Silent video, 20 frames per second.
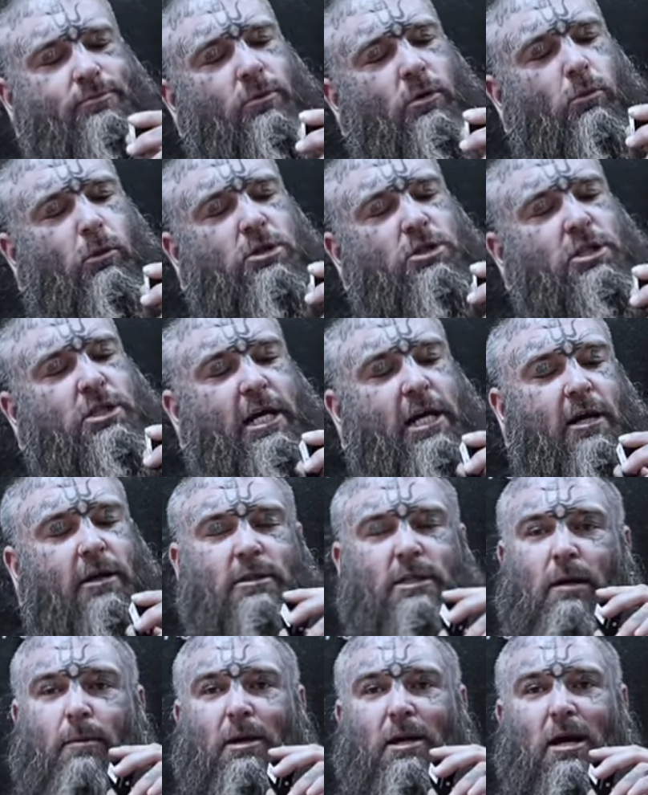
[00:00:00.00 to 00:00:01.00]
Washed it down,
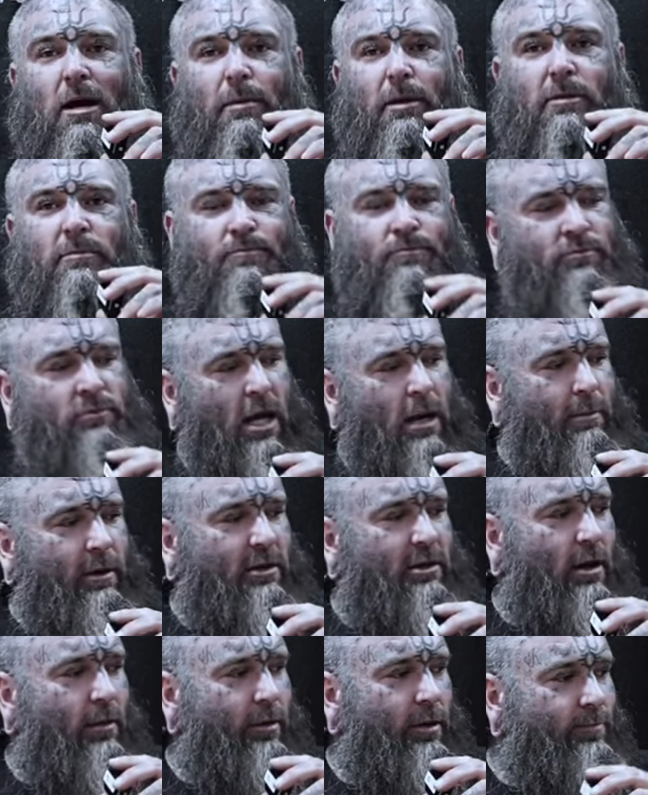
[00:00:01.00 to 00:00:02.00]
yummy, yummy, in my
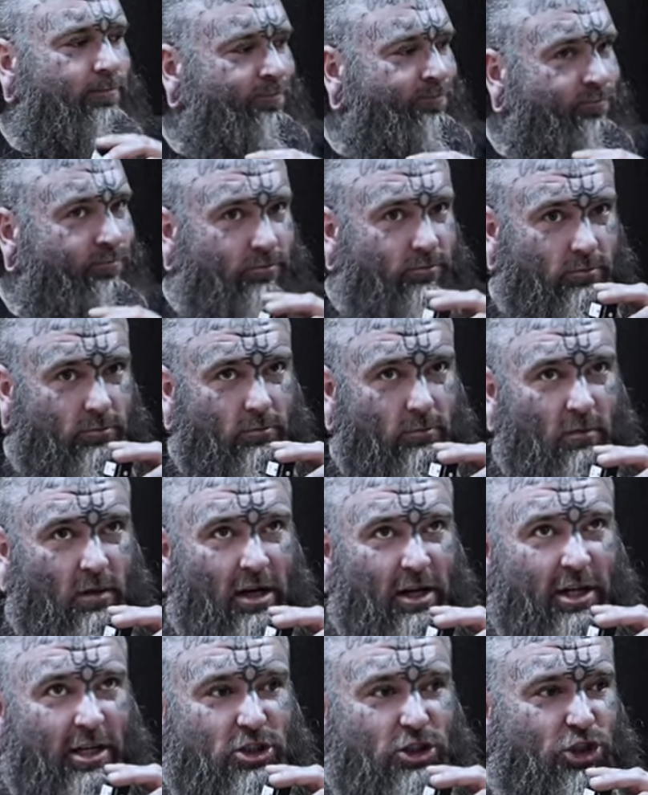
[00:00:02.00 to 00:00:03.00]
tummy. I
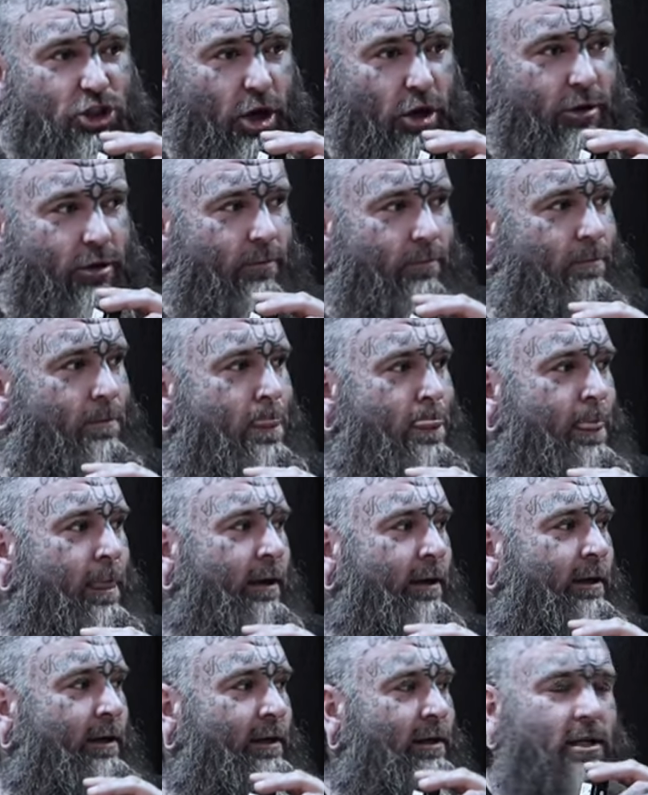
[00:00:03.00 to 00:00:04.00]
didn't choke.
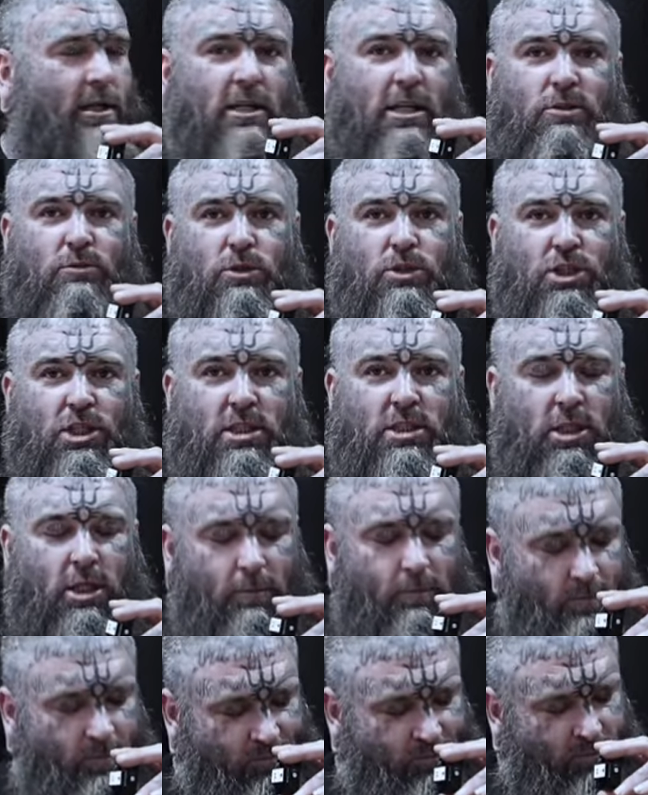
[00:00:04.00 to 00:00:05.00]
That's what she said.
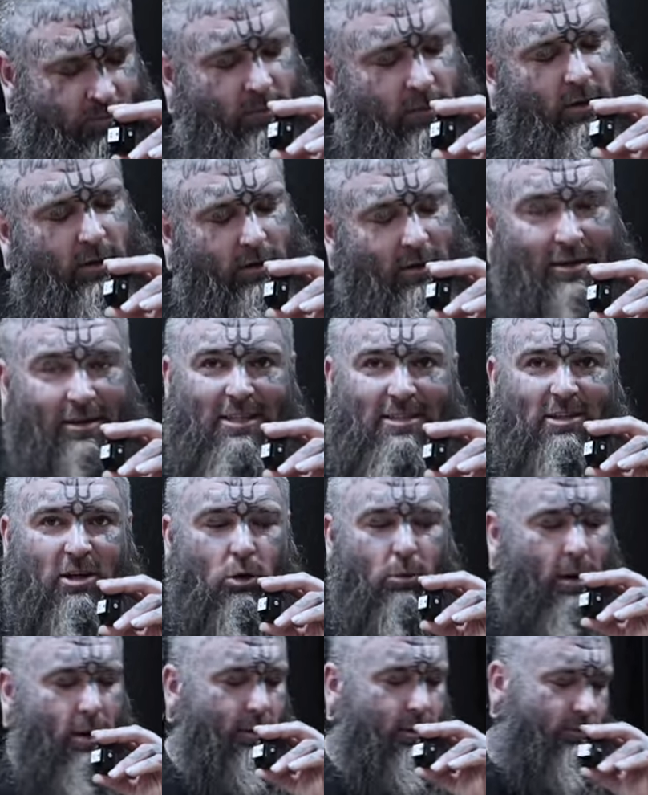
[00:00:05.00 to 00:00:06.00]
Let's go,
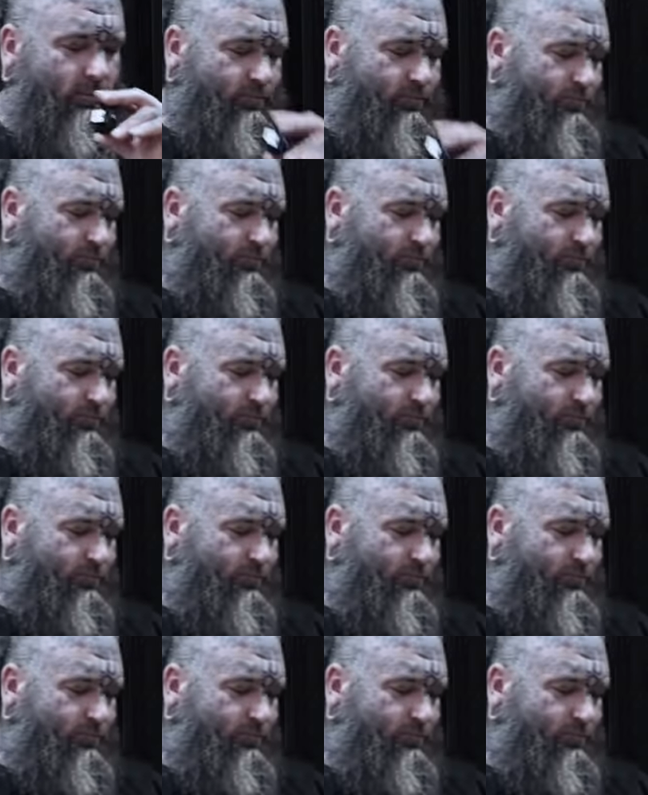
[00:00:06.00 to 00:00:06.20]
baby.